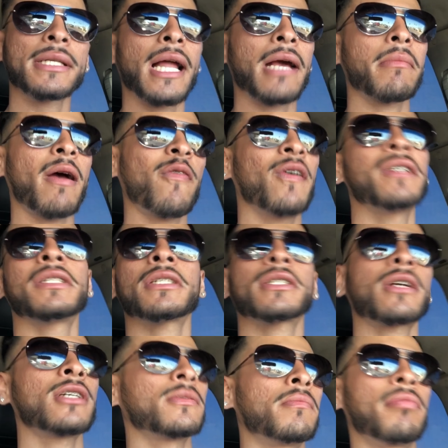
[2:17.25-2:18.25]
Like my face just
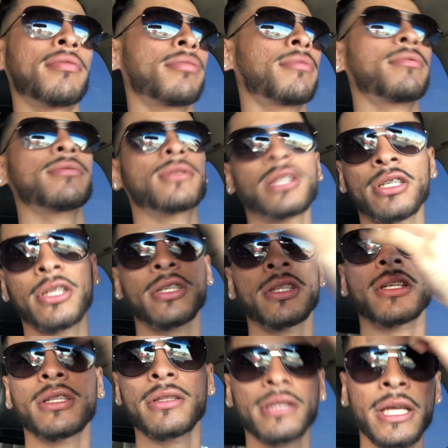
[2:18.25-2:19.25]
starts brrr, tick, tick,
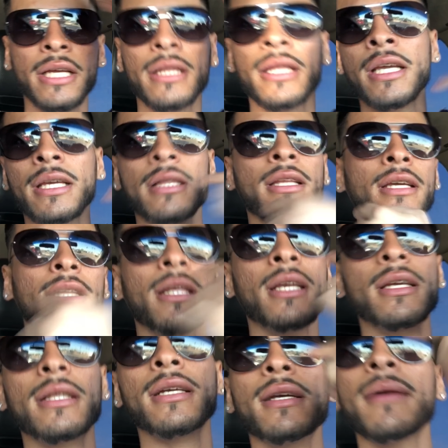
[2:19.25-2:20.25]
tick, ding, ding, ding,
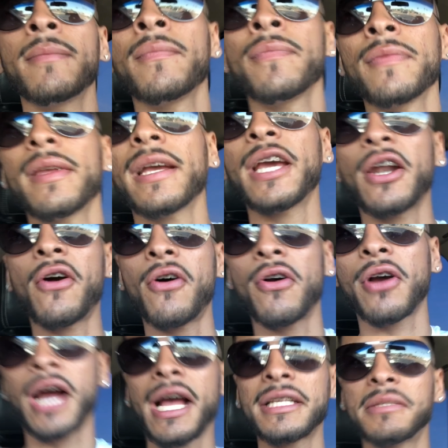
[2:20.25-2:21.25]
ding, ding, get all
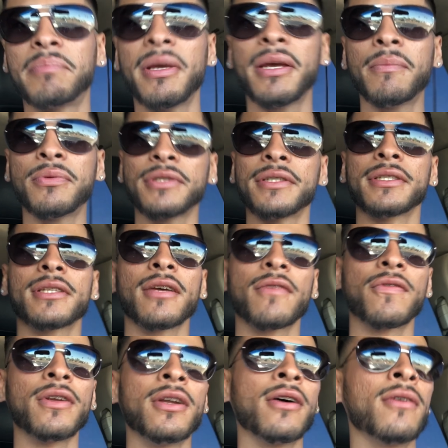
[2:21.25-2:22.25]
kinds of pimples and
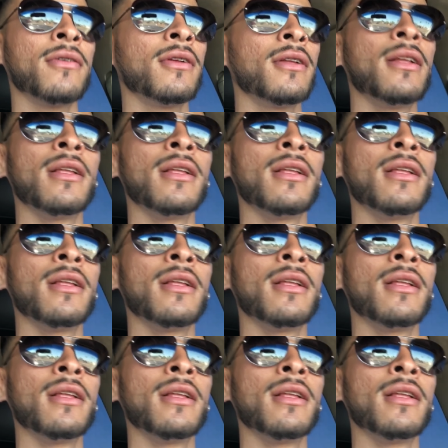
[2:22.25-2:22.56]
stuff, you know.